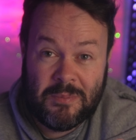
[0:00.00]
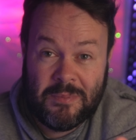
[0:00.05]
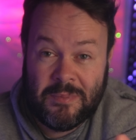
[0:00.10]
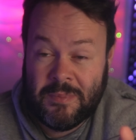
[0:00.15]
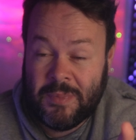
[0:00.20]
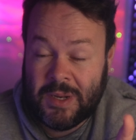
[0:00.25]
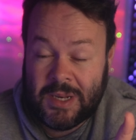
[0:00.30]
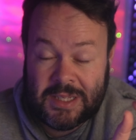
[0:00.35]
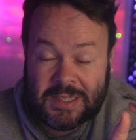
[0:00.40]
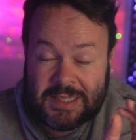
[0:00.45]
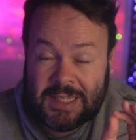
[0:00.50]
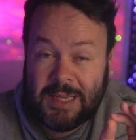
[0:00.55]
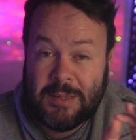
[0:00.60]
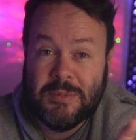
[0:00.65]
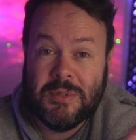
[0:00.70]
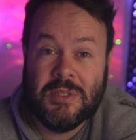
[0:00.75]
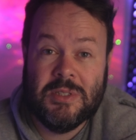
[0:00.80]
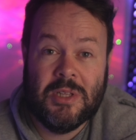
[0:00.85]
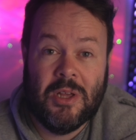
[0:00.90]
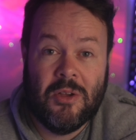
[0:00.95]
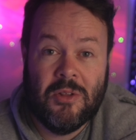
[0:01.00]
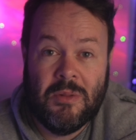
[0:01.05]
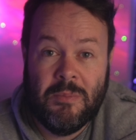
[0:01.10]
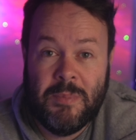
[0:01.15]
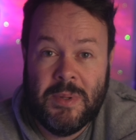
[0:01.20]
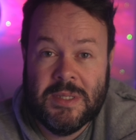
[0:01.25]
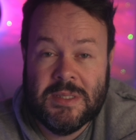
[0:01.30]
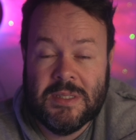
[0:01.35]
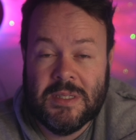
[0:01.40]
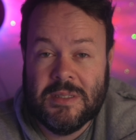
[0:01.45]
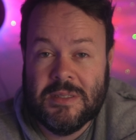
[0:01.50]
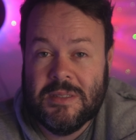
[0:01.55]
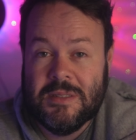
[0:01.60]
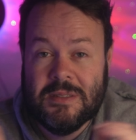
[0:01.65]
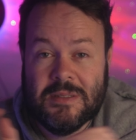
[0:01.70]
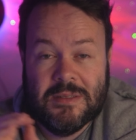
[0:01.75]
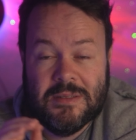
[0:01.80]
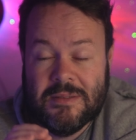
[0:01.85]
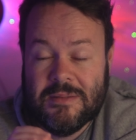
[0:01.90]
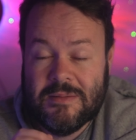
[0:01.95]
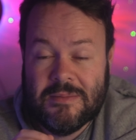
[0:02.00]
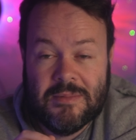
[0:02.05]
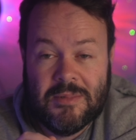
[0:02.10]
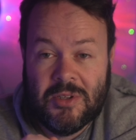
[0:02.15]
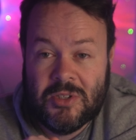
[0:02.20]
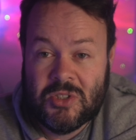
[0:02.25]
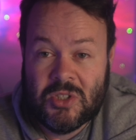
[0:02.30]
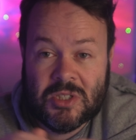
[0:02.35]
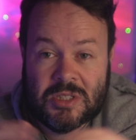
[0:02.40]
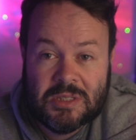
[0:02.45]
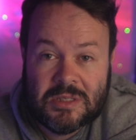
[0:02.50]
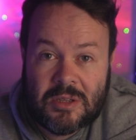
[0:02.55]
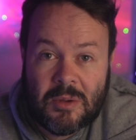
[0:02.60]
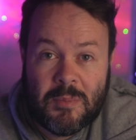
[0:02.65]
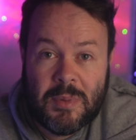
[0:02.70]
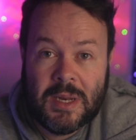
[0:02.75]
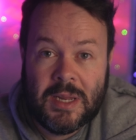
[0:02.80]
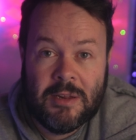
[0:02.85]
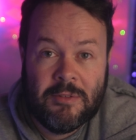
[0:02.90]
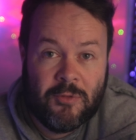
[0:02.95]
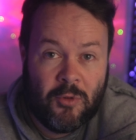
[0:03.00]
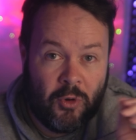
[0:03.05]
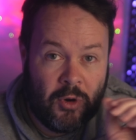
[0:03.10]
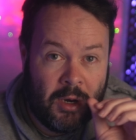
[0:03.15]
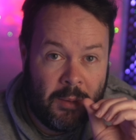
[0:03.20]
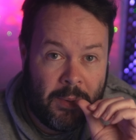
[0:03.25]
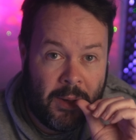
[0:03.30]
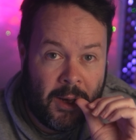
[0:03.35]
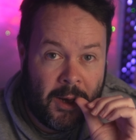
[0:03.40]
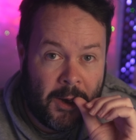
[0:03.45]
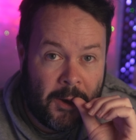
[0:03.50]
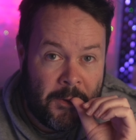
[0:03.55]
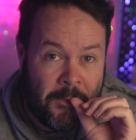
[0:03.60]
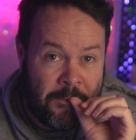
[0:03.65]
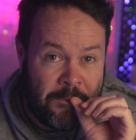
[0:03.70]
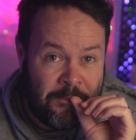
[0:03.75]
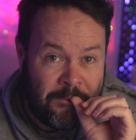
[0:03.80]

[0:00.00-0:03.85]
but it seems as though the business has just completely fallen apart.